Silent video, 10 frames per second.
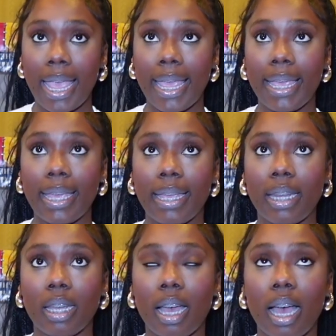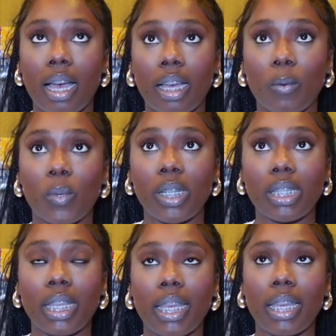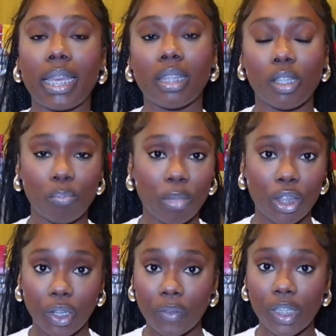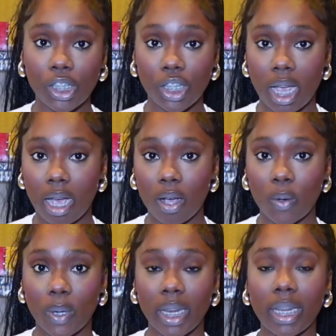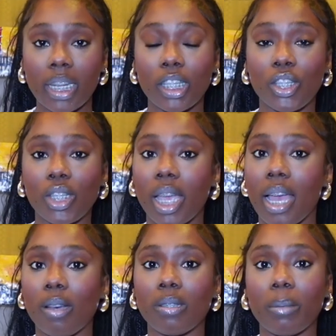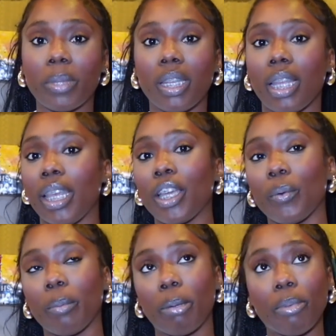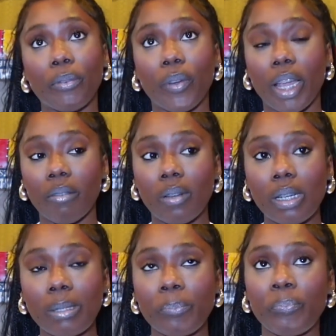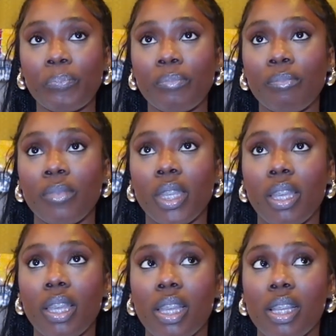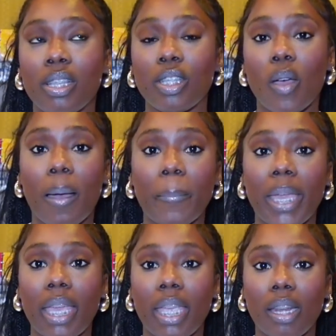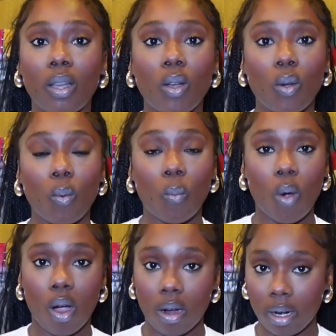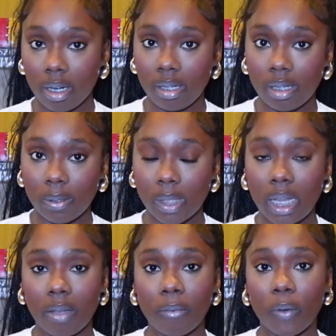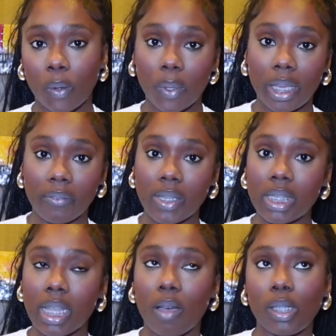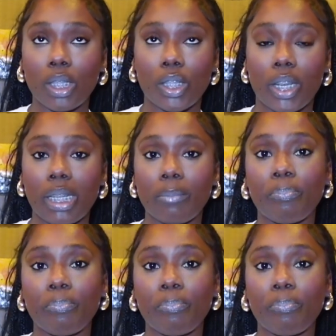And I wanted to get the mother of his child and his child something that they could remember forever. So I made wall art. It was like a photo canvas. I'll insert it.